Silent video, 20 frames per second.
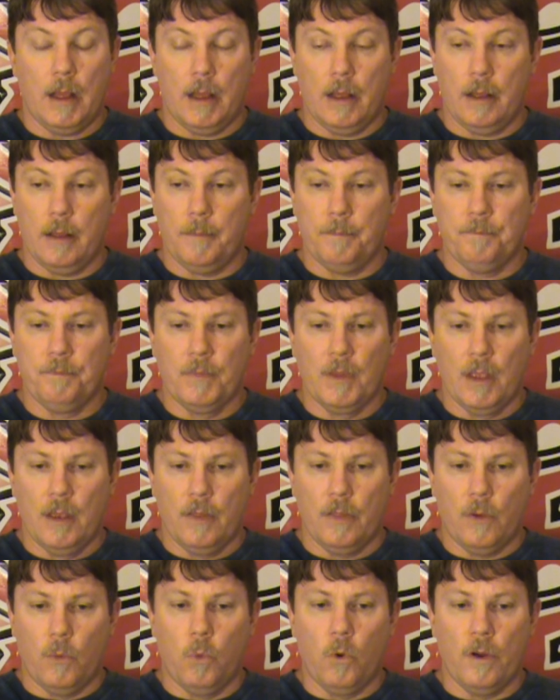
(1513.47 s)

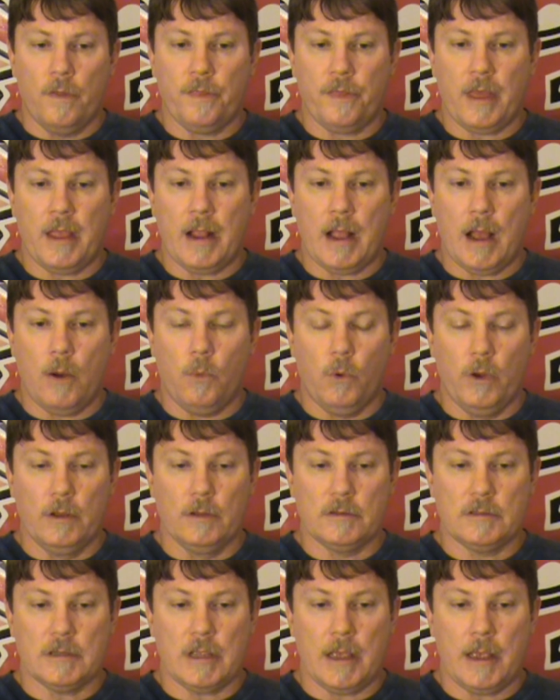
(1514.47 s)
The one thing I
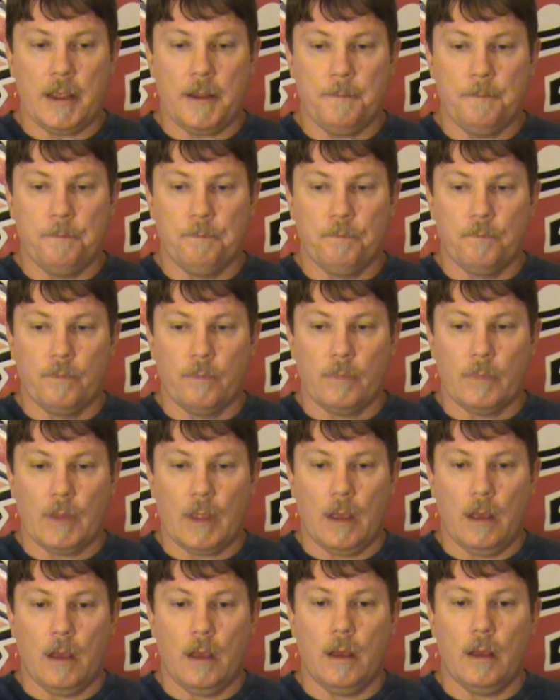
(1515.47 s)
will say,
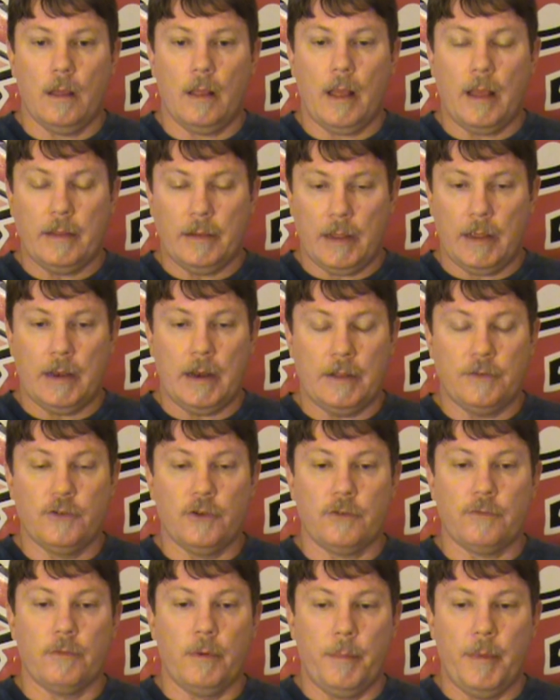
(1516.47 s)
and I
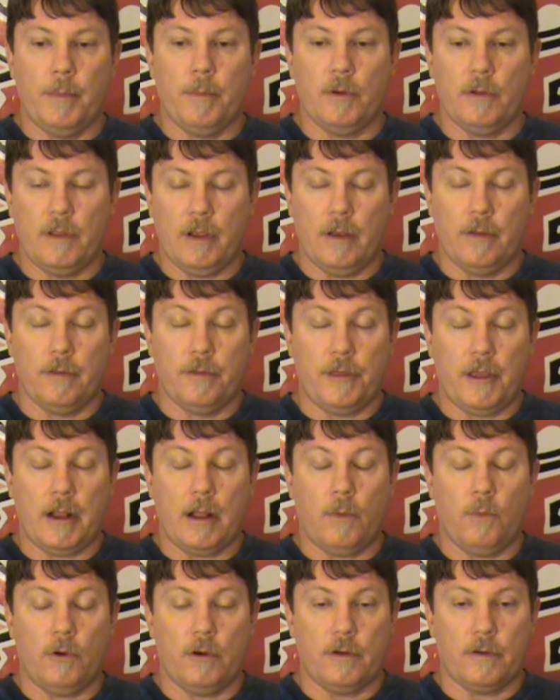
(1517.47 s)
just remembered the other
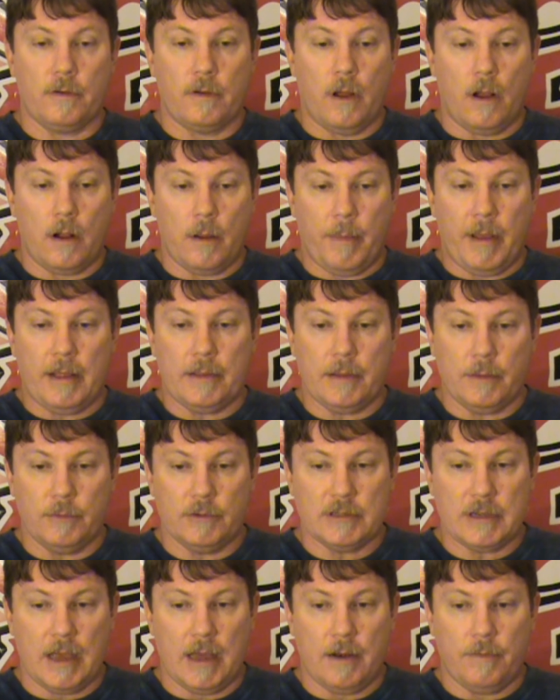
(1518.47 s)
thing I wanted to talk about that
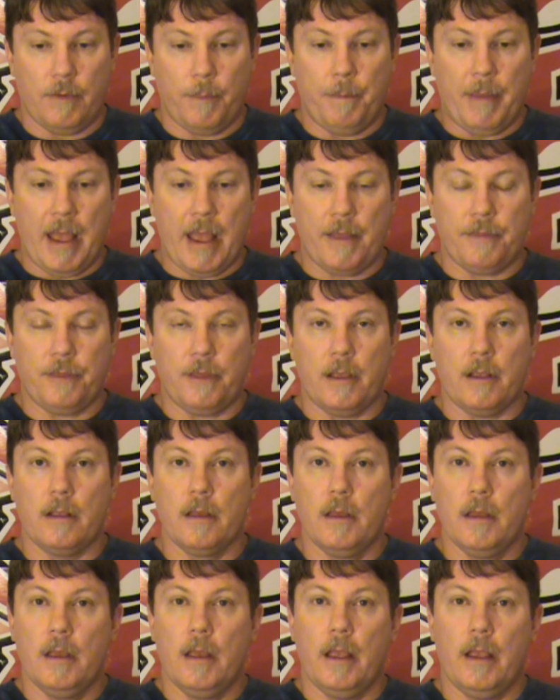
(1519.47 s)
was kind of a bad
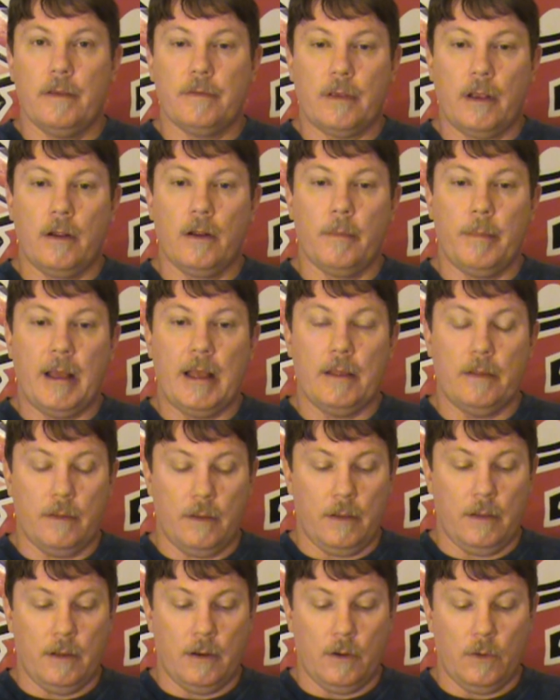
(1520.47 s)
thing, is I hear about,
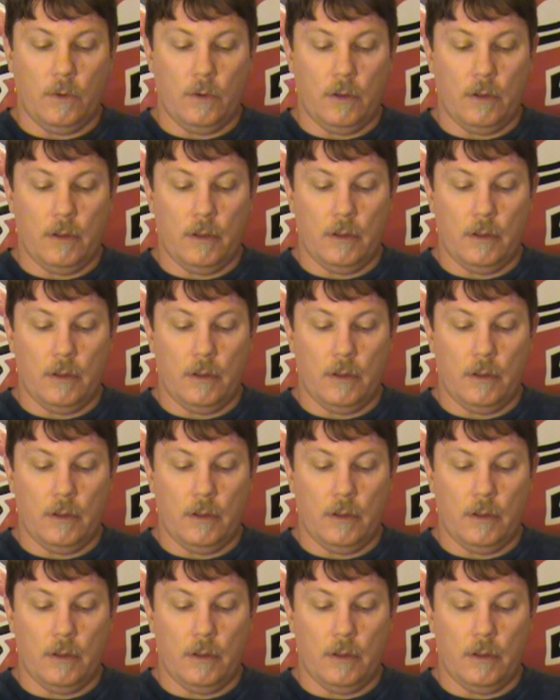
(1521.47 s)
you know,